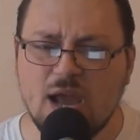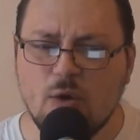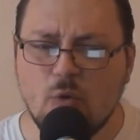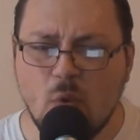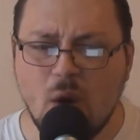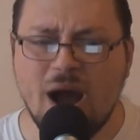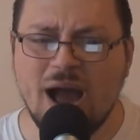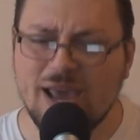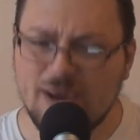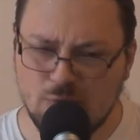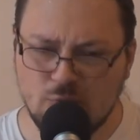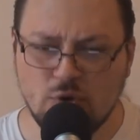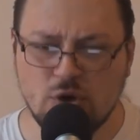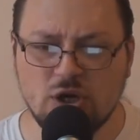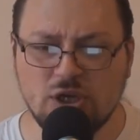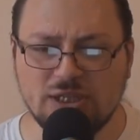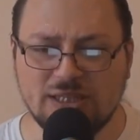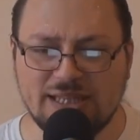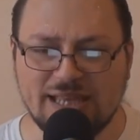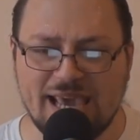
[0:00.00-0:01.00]
Why
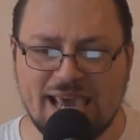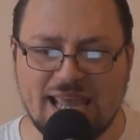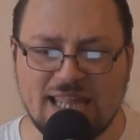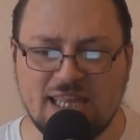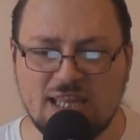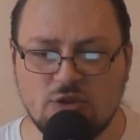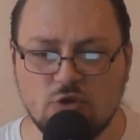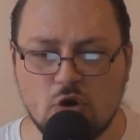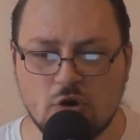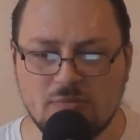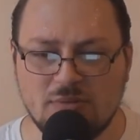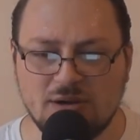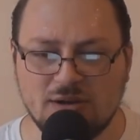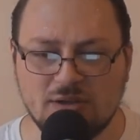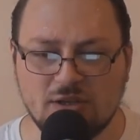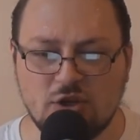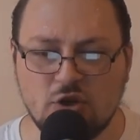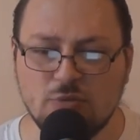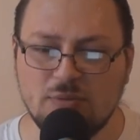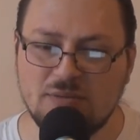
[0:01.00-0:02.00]
would any
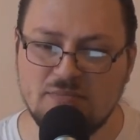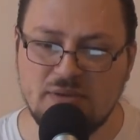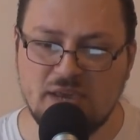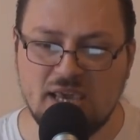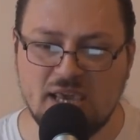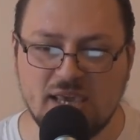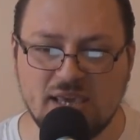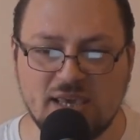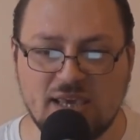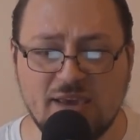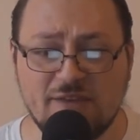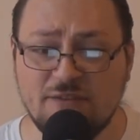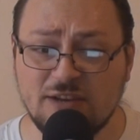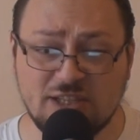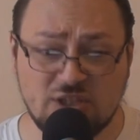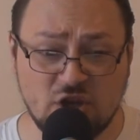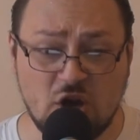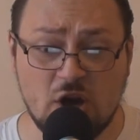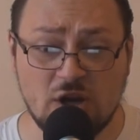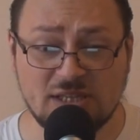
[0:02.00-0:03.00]
normal human being give
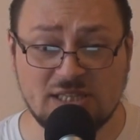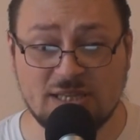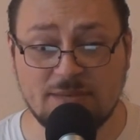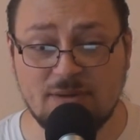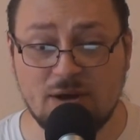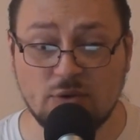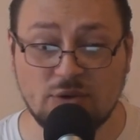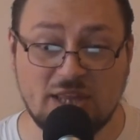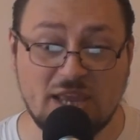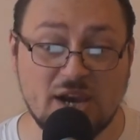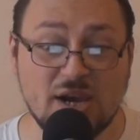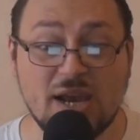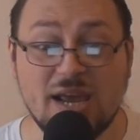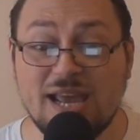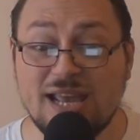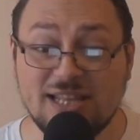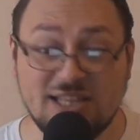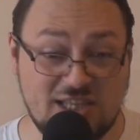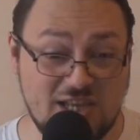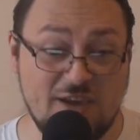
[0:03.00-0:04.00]
a toss about their
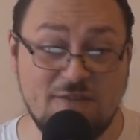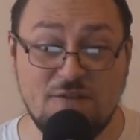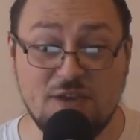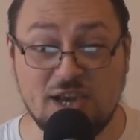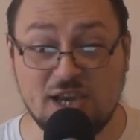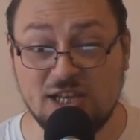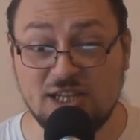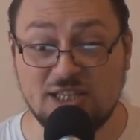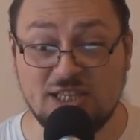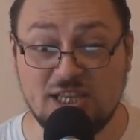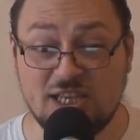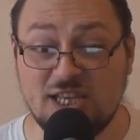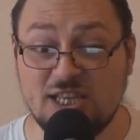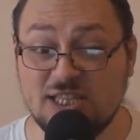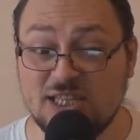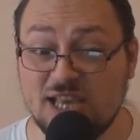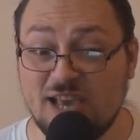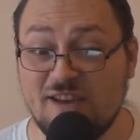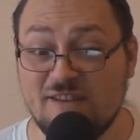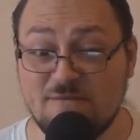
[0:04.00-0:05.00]

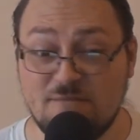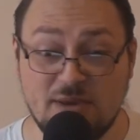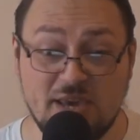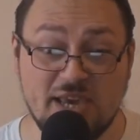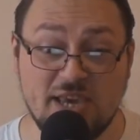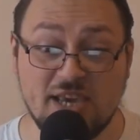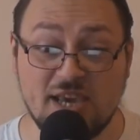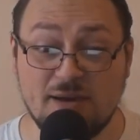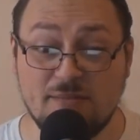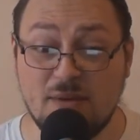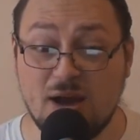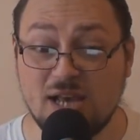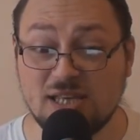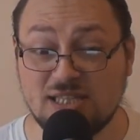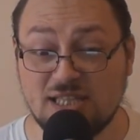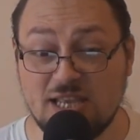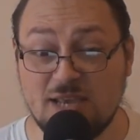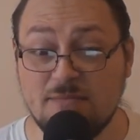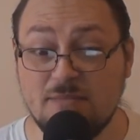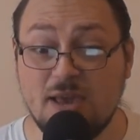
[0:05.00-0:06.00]
difficulties of being a
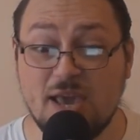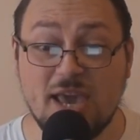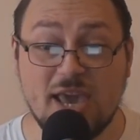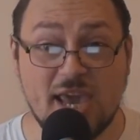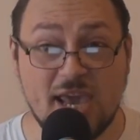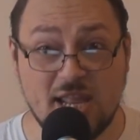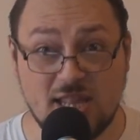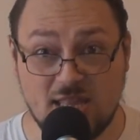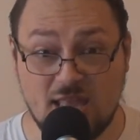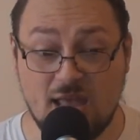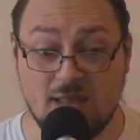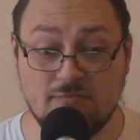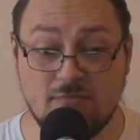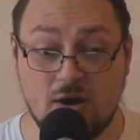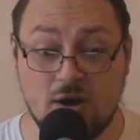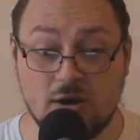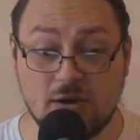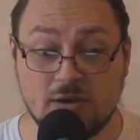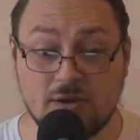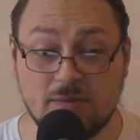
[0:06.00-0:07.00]
Muslim in
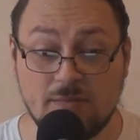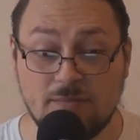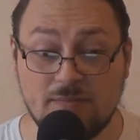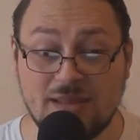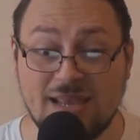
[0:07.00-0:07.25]
Denmark?